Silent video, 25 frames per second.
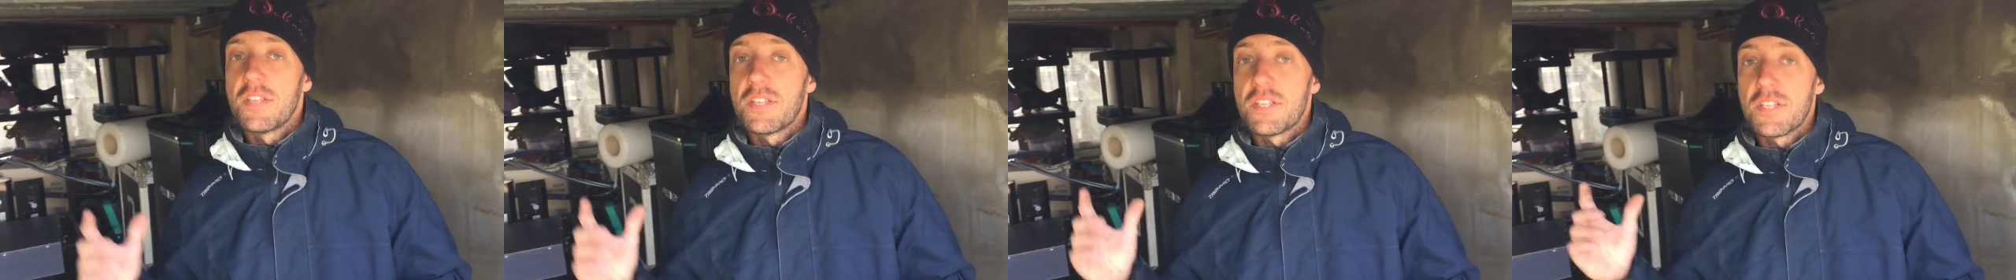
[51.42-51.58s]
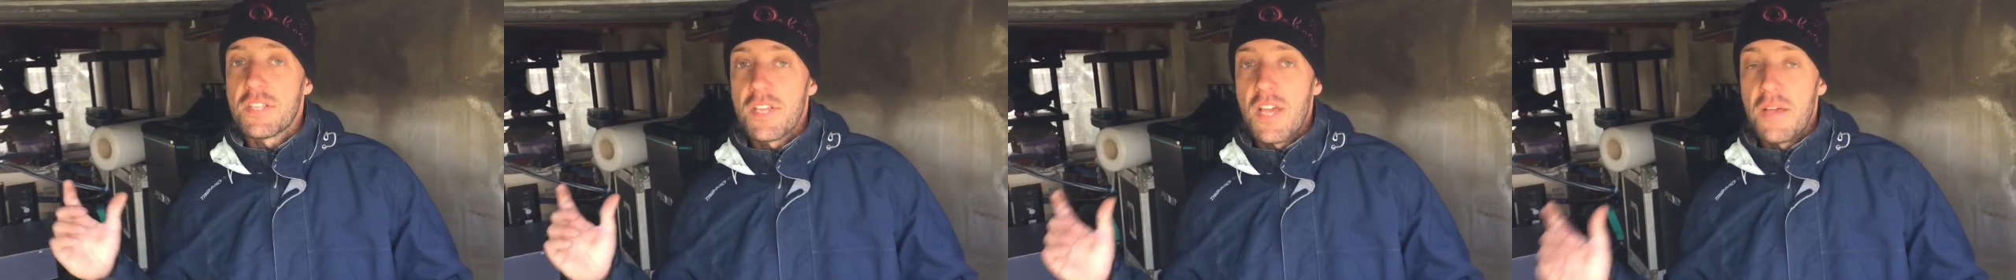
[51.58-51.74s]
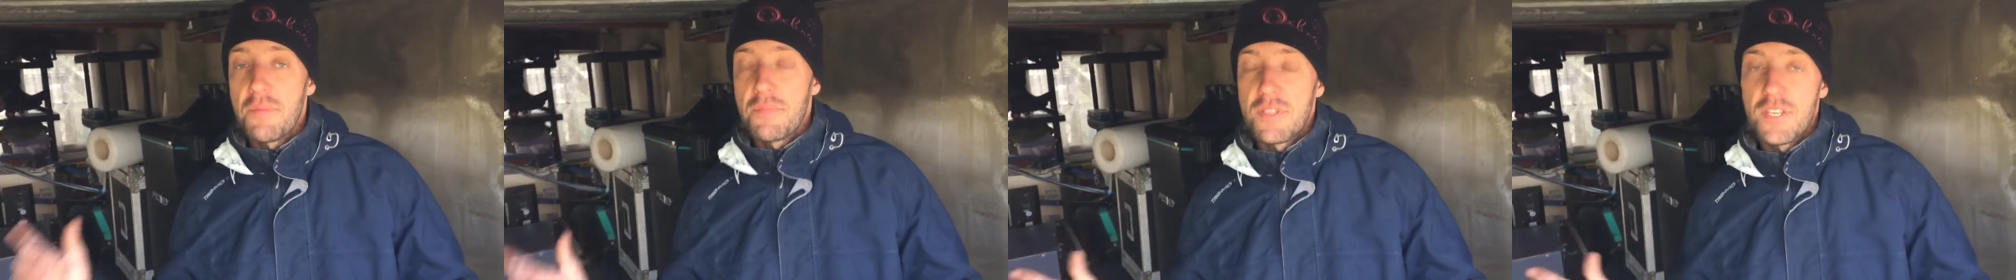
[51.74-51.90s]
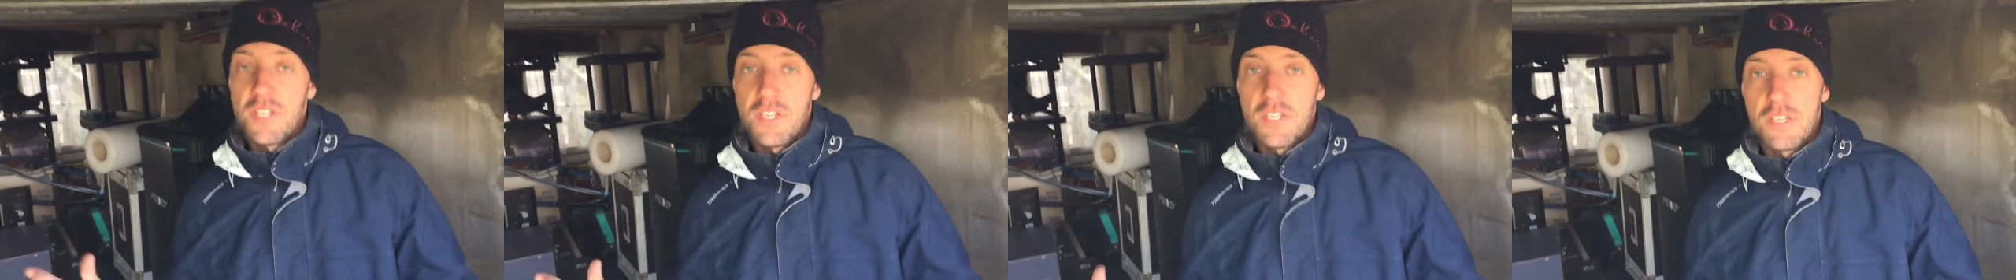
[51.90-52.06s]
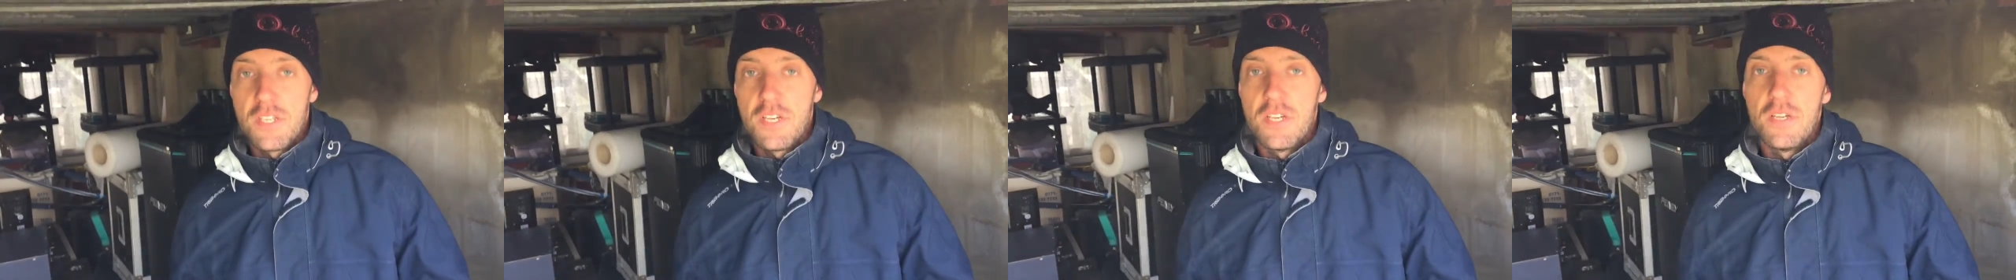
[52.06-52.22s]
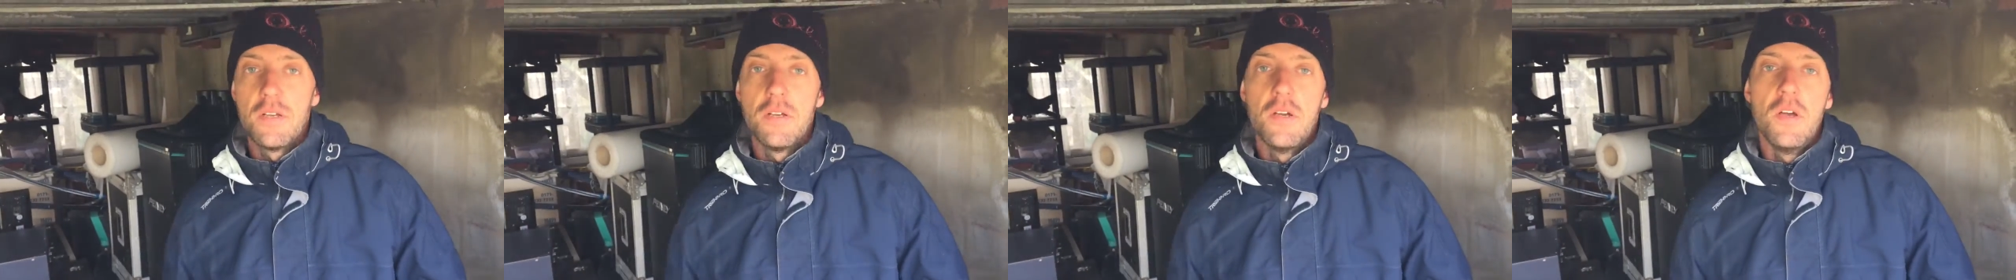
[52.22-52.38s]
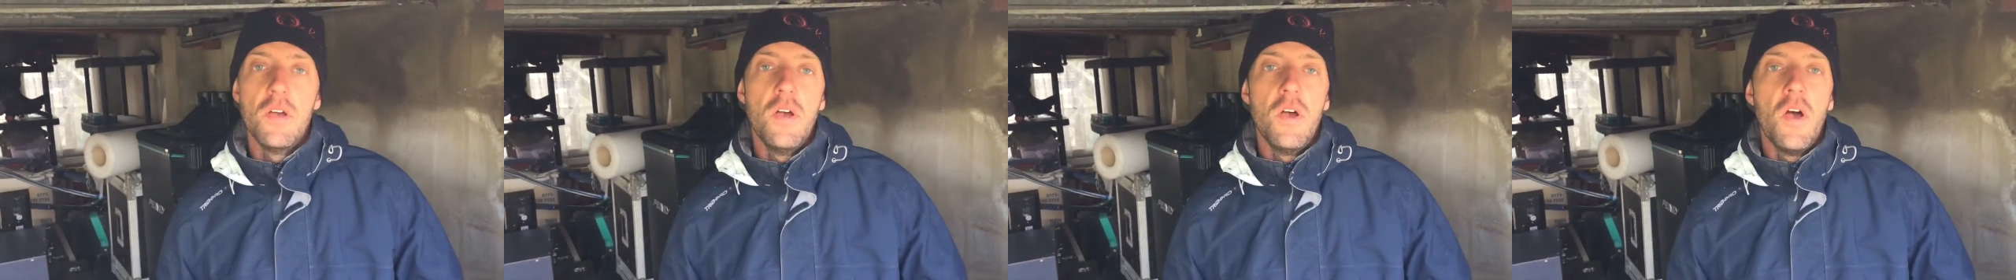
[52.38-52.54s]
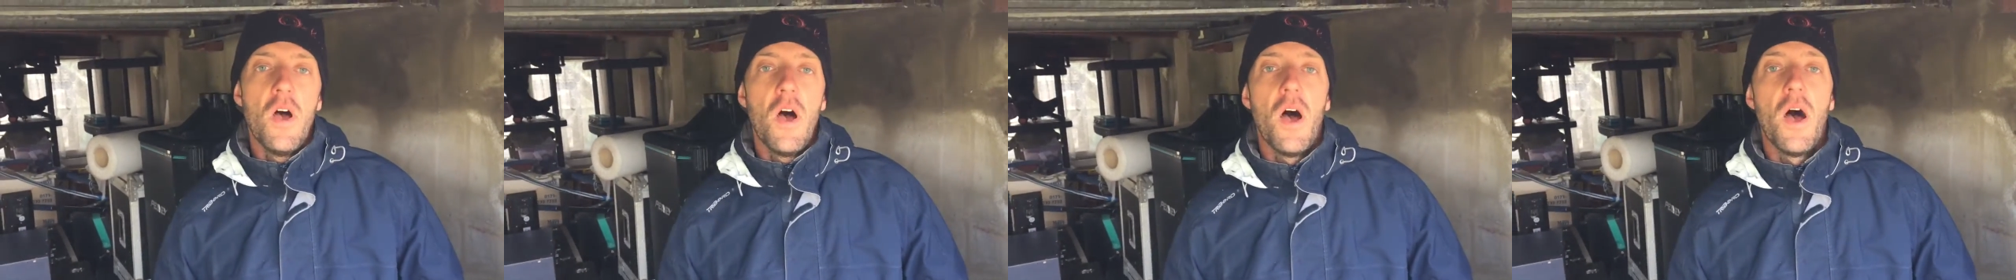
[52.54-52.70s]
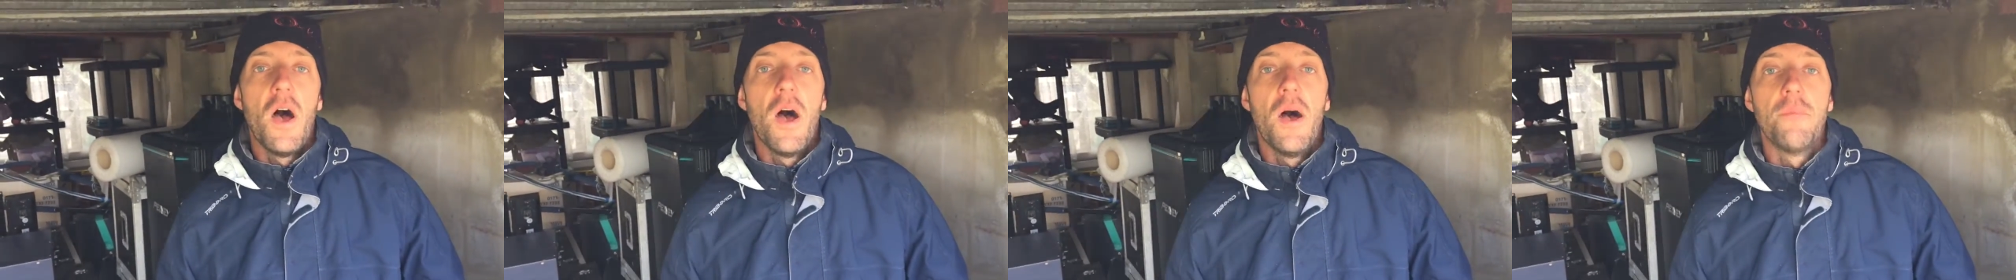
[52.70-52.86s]
stepsister
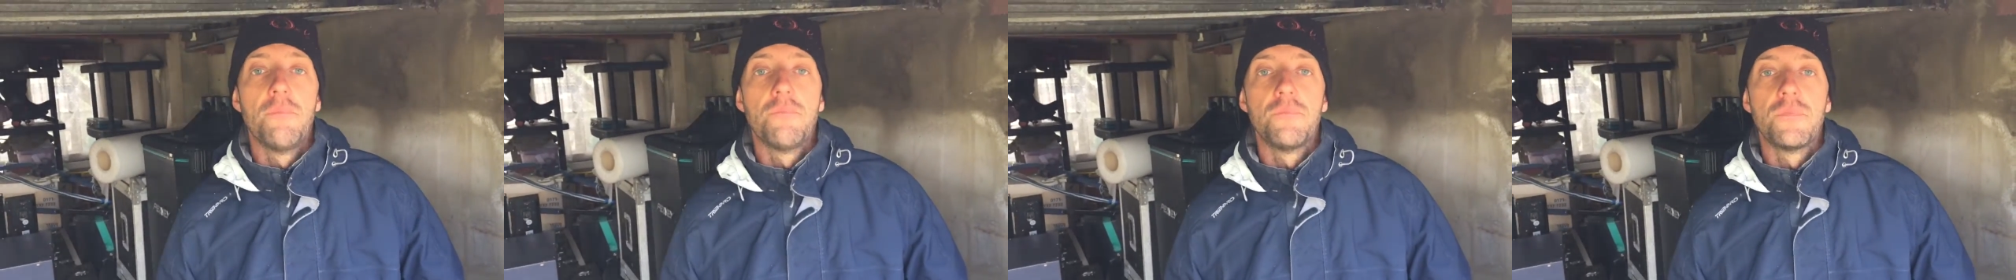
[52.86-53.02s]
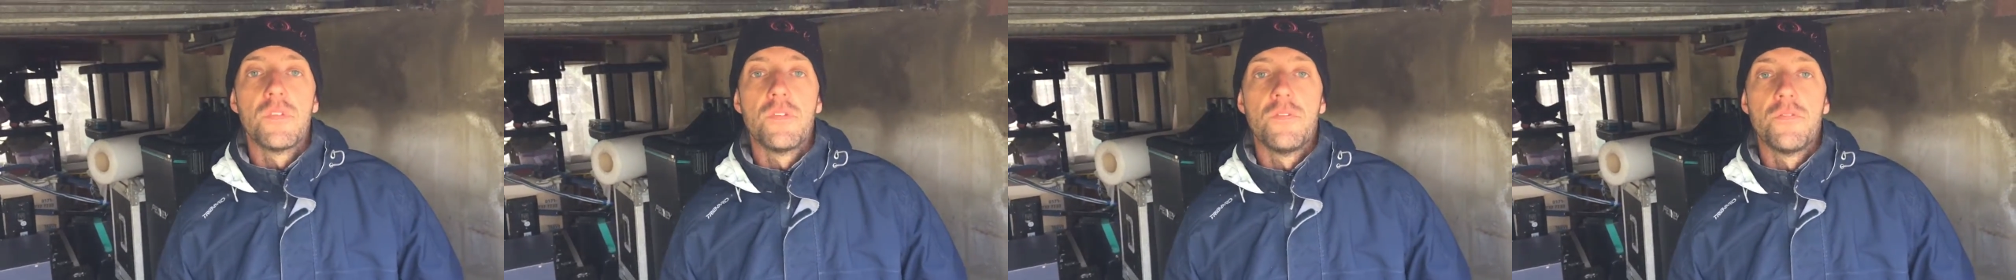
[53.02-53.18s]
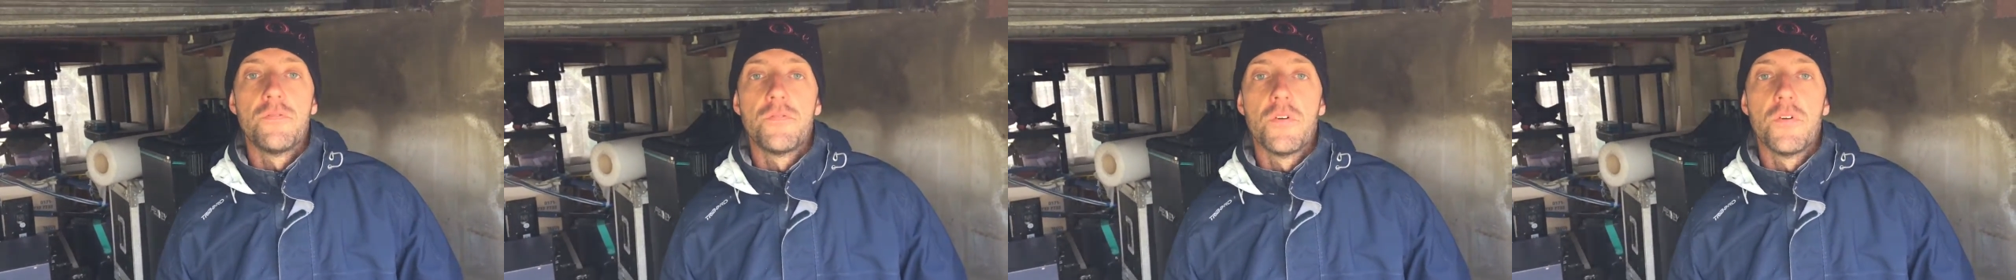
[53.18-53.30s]
um,